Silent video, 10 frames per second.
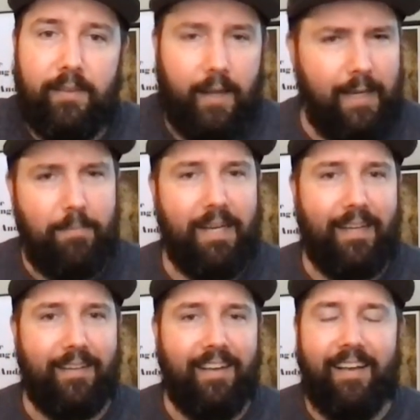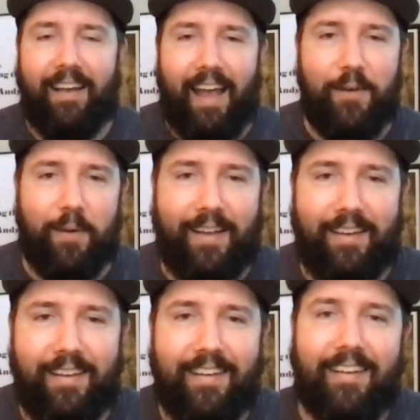Lucky me. Anyway,
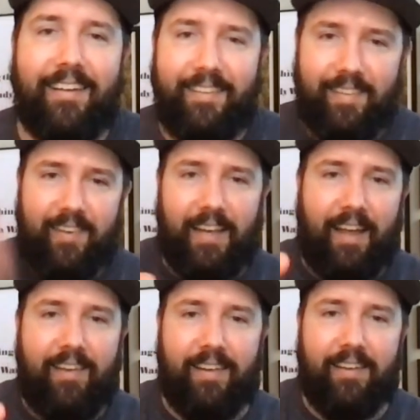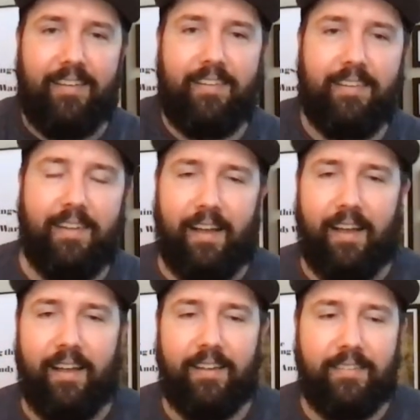see you later. Uh,